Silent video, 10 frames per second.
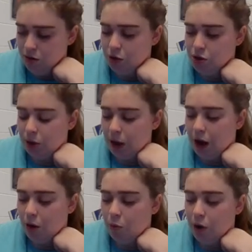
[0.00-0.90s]
We took
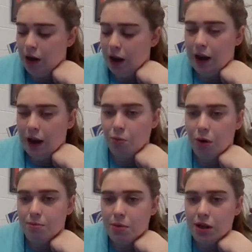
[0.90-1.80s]
out 1a and
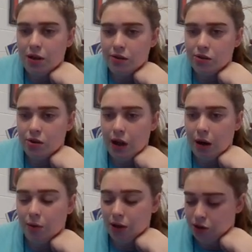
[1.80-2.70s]
1b, so
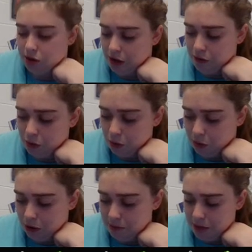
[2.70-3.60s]
now we're just left with
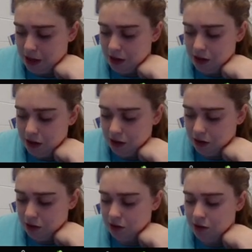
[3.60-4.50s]
1b
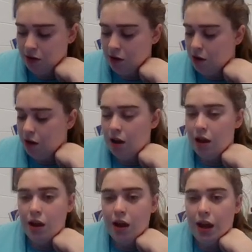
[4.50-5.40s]
here.
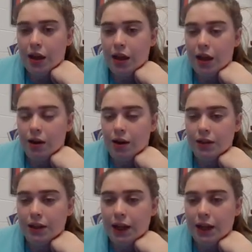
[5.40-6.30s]
And then on
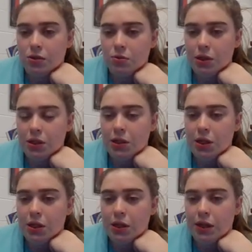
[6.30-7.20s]
the last
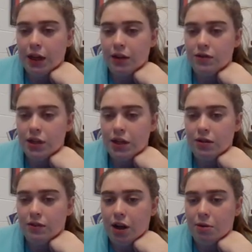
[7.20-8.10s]
one, -10
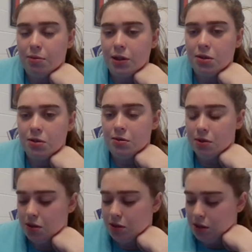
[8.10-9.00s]
divided by 2
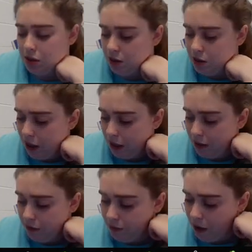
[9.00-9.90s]
is
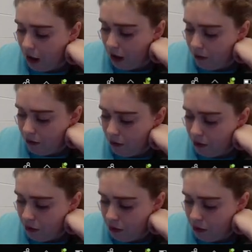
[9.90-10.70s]
-5.